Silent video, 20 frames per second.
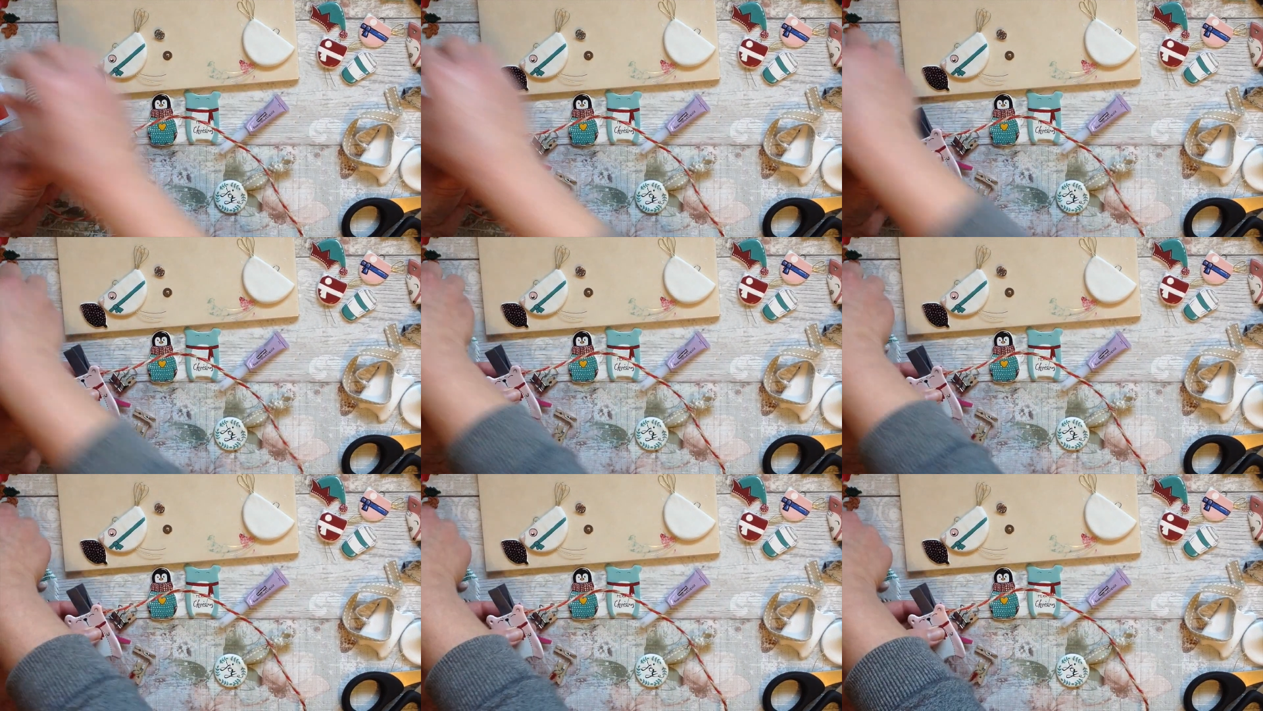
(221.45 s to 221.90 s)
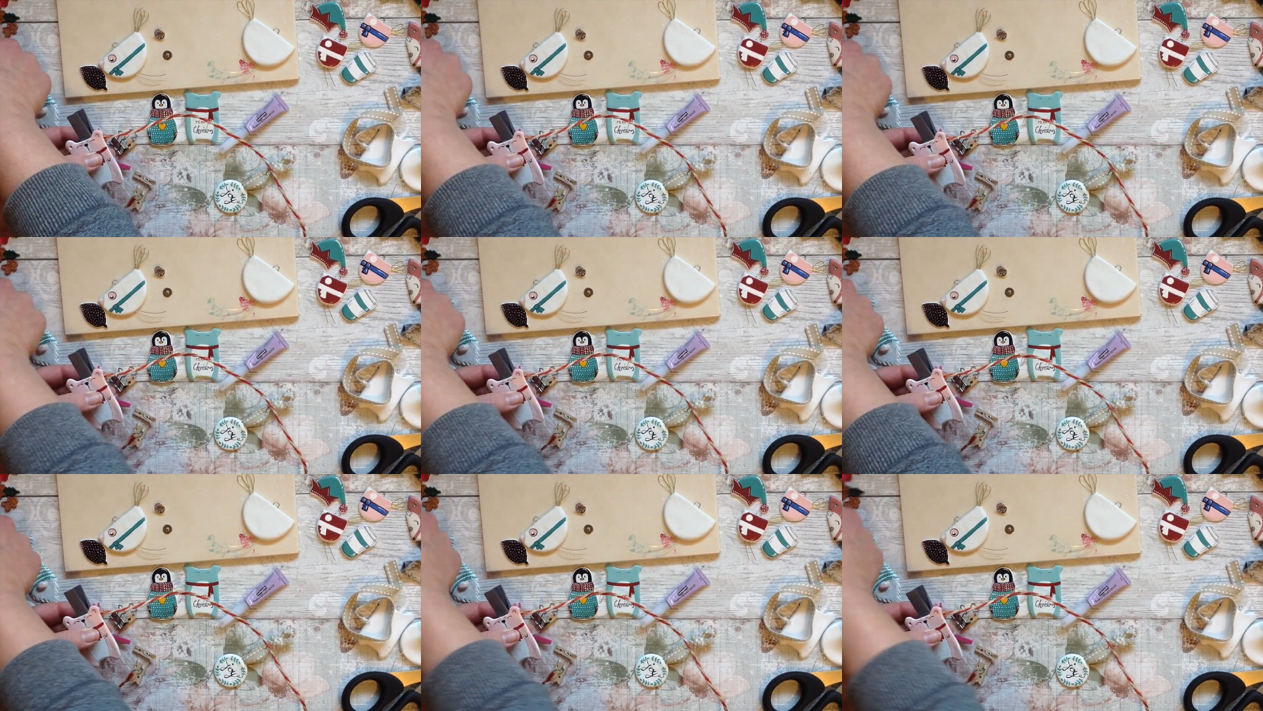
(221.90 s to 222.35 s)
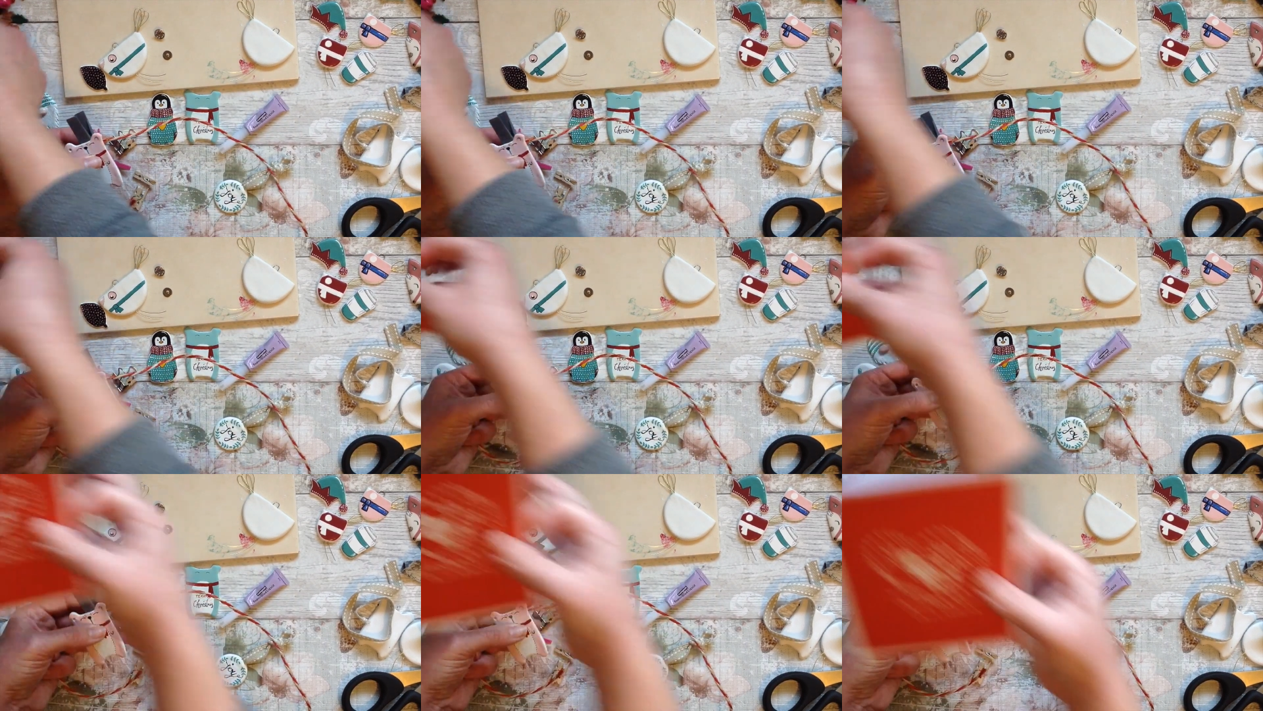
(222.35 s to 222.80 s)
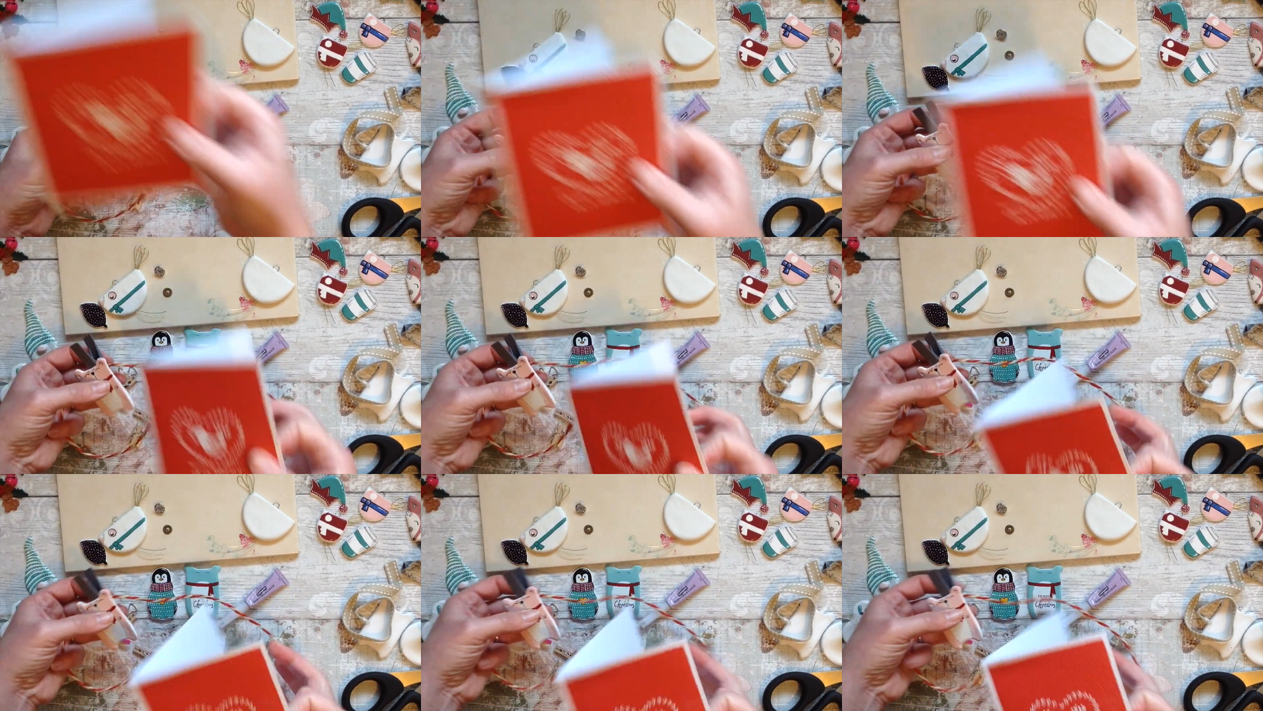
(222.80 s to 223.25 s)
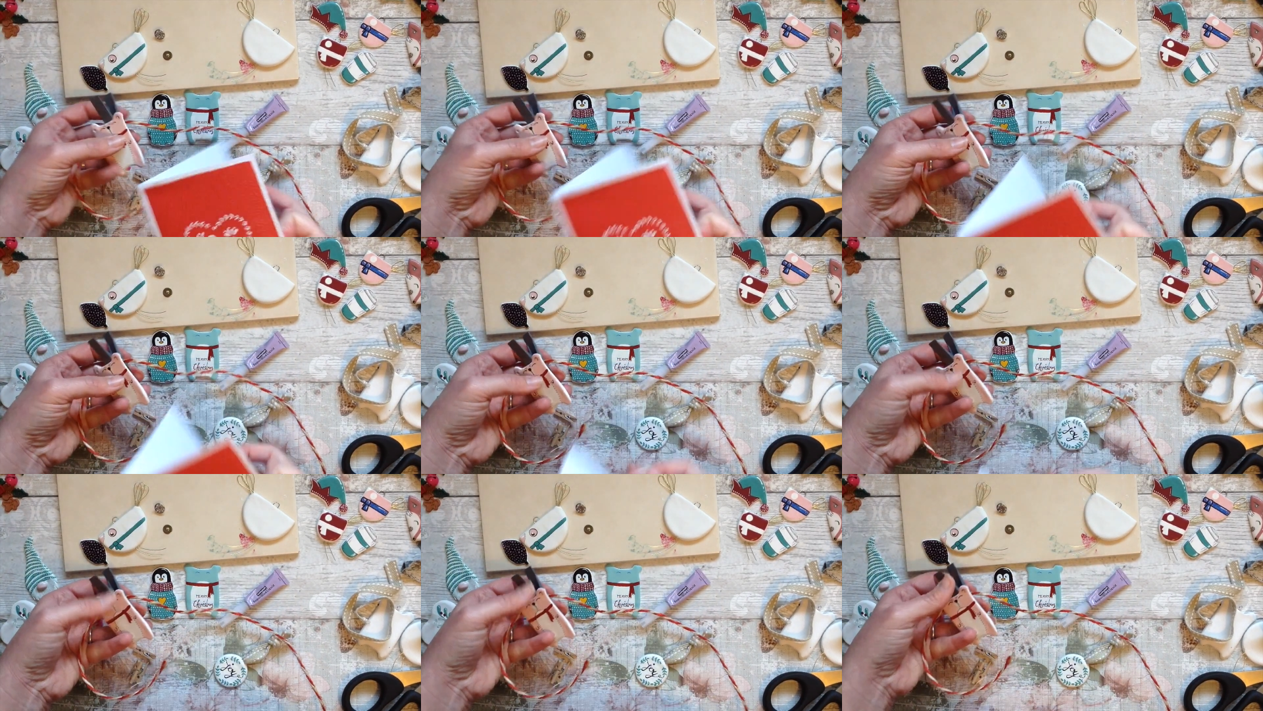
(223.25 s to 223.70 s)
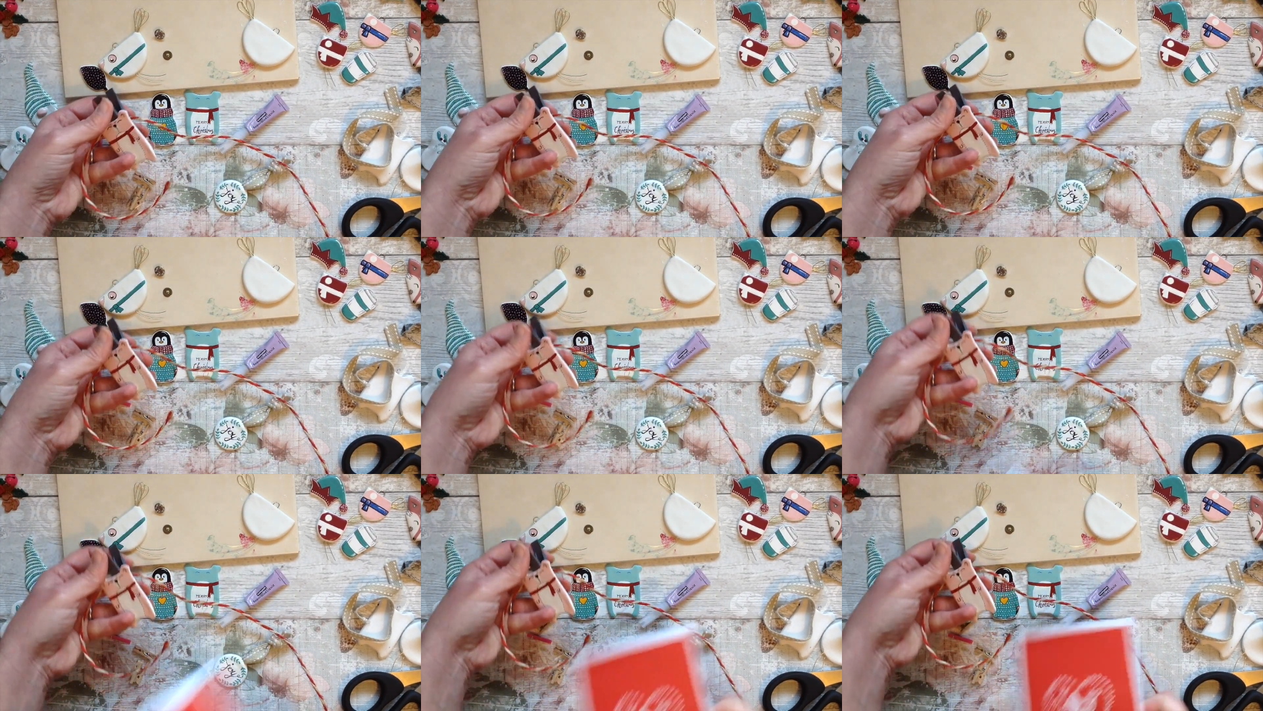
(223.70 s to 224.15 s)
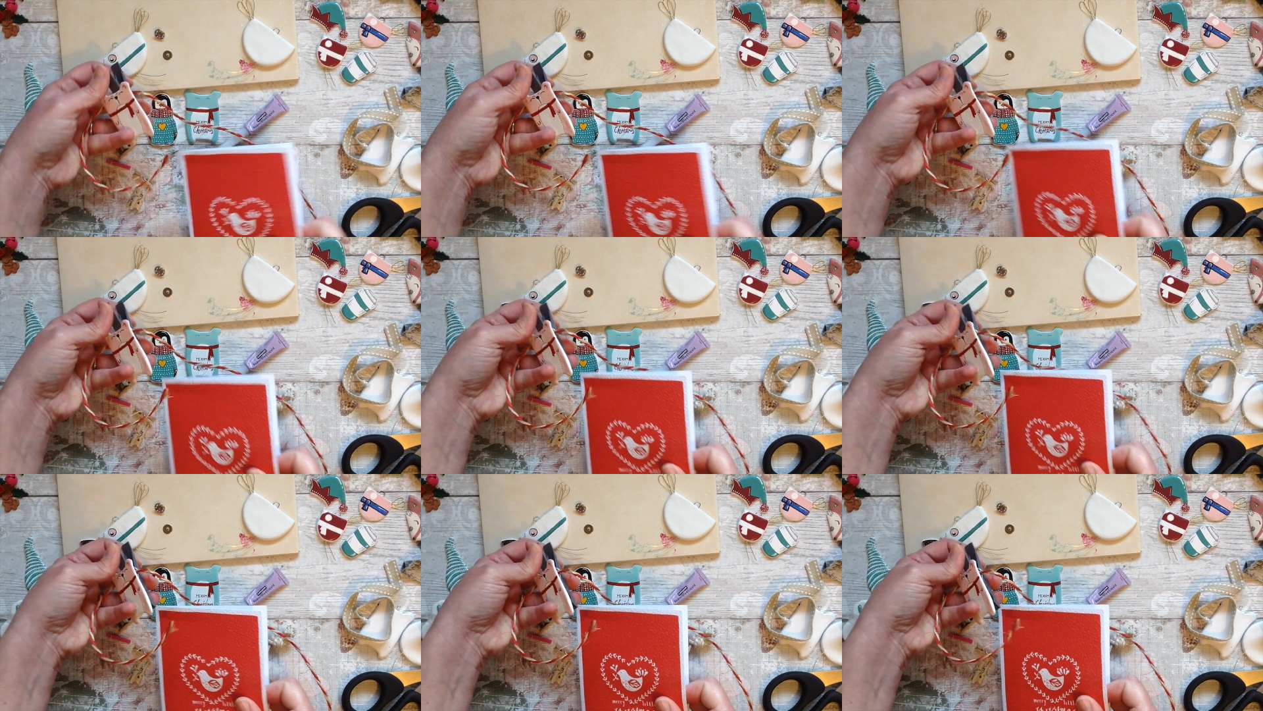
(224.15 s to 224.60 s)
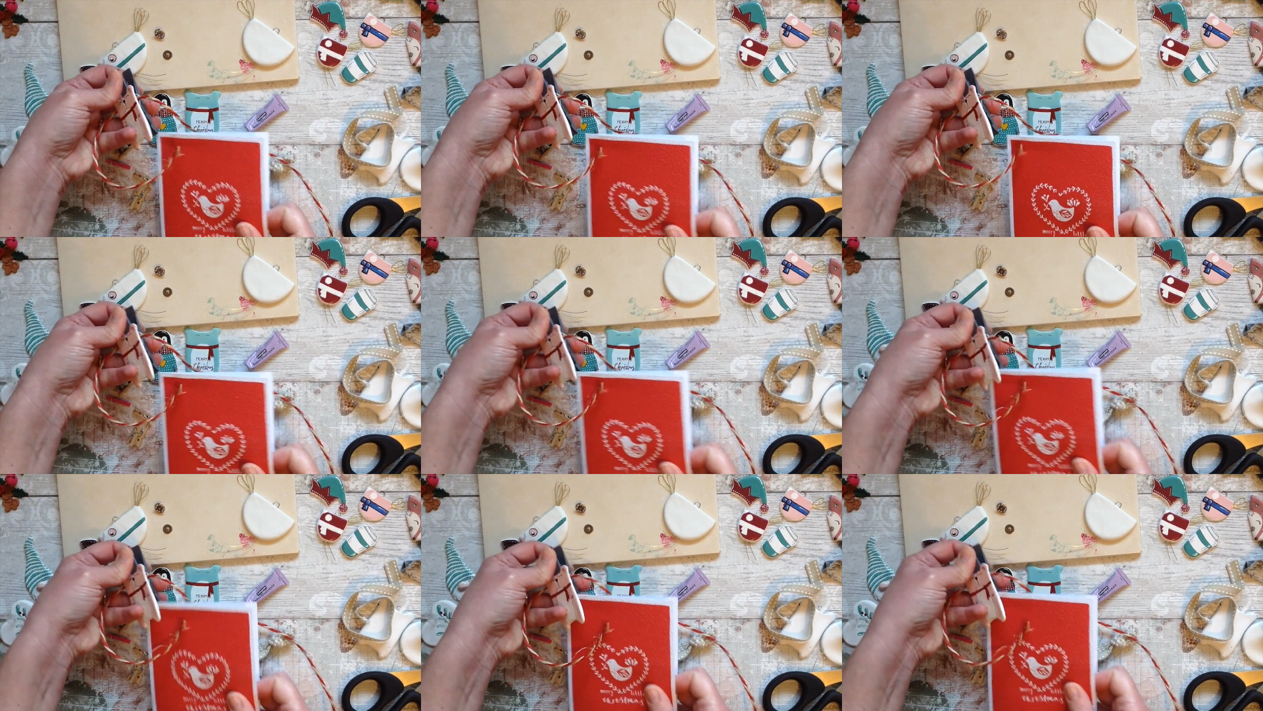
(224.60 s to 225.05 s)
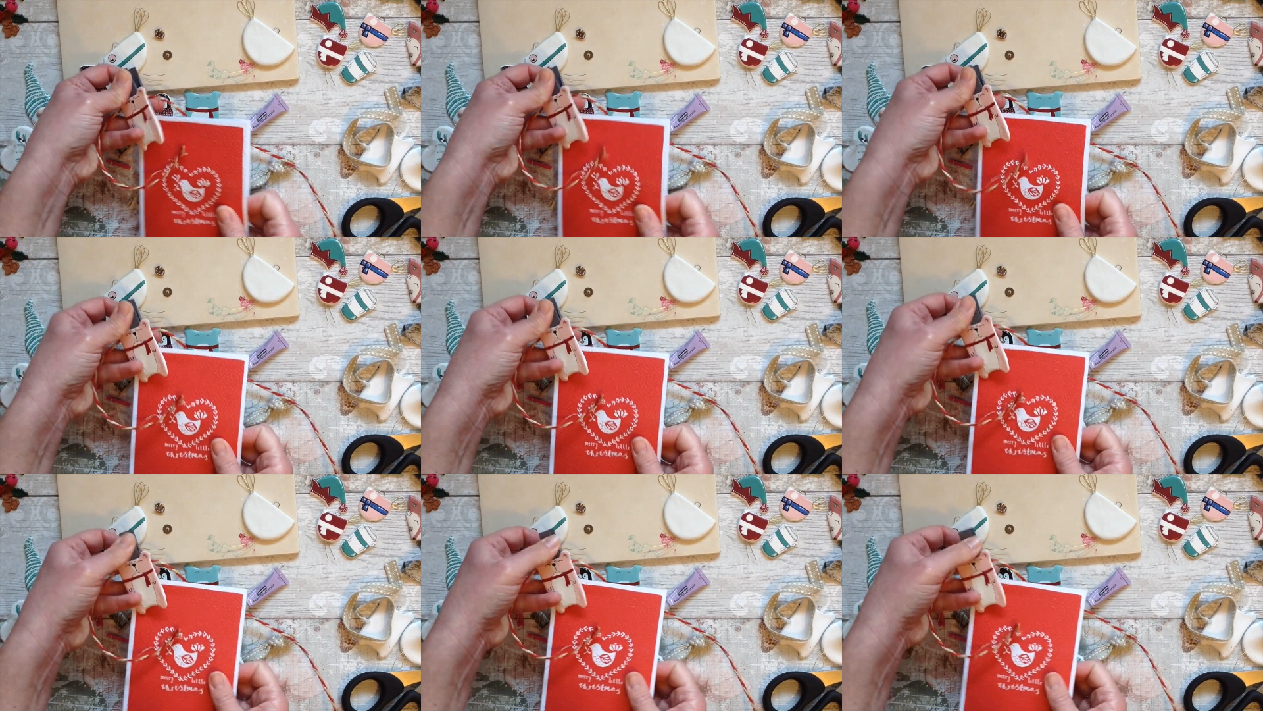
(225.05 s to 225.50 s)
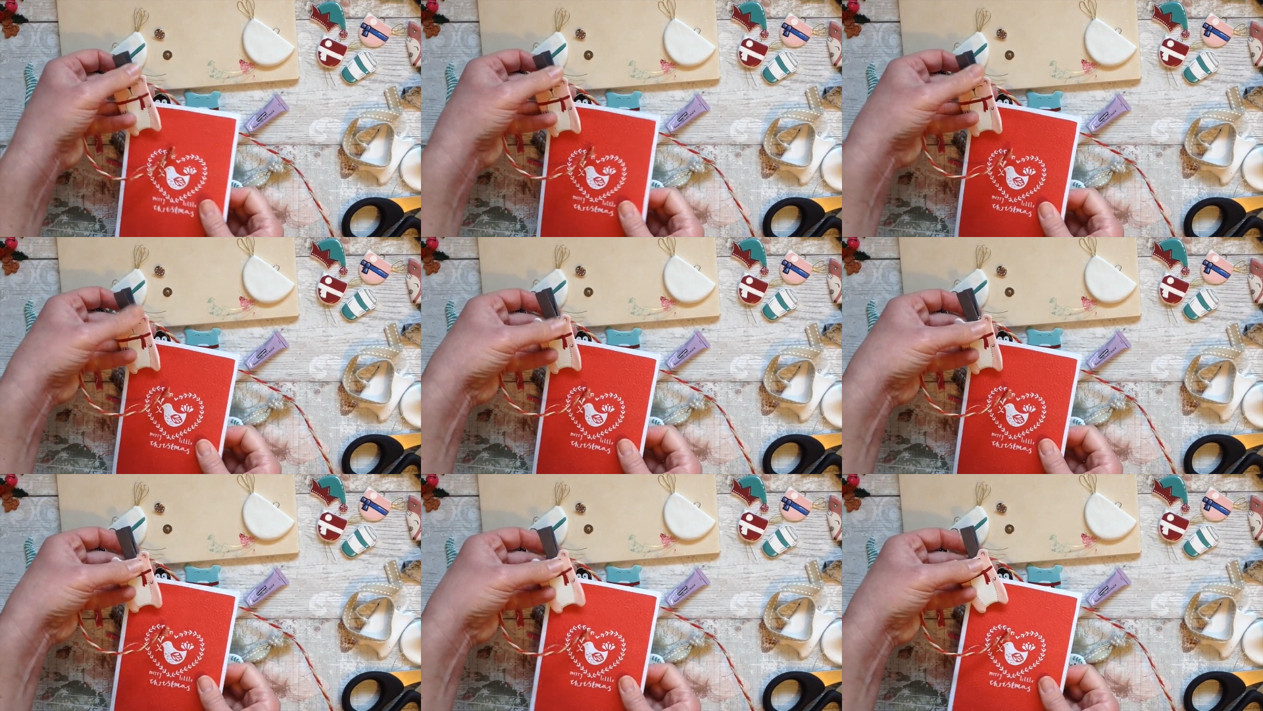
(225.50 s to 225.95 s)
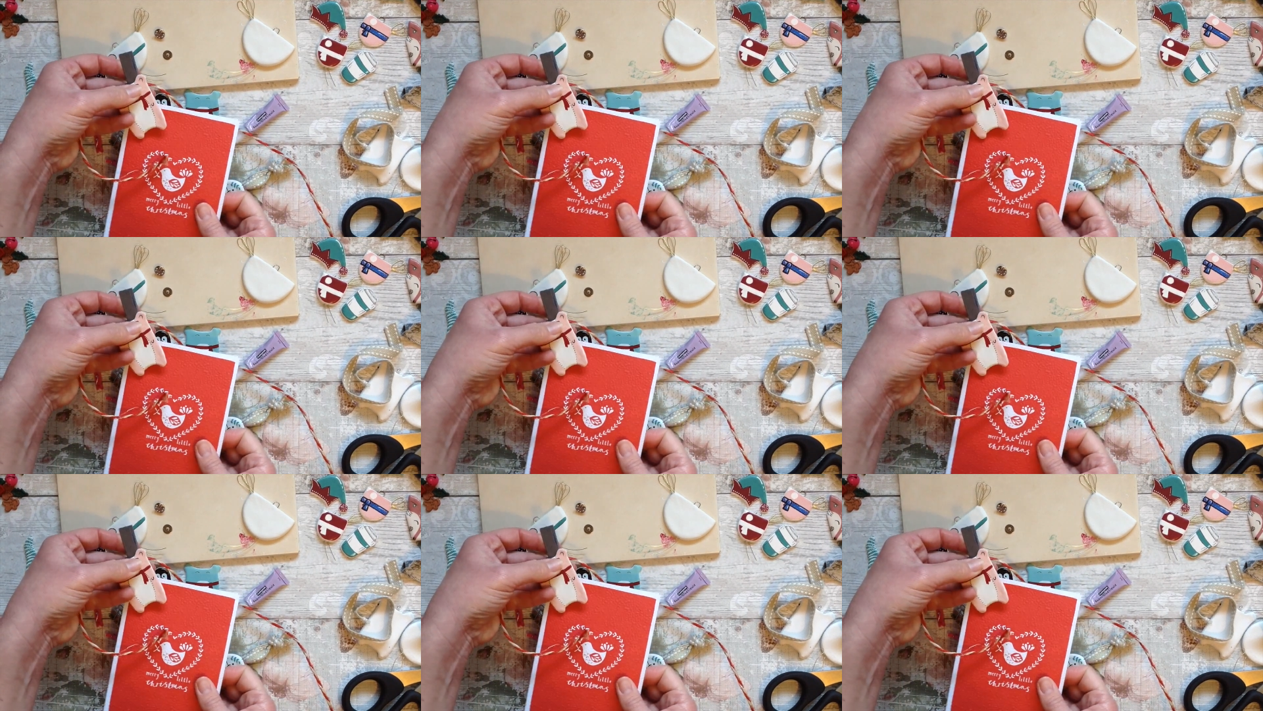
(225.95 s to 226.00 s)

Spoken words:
No face is visible, so there are no lips to read.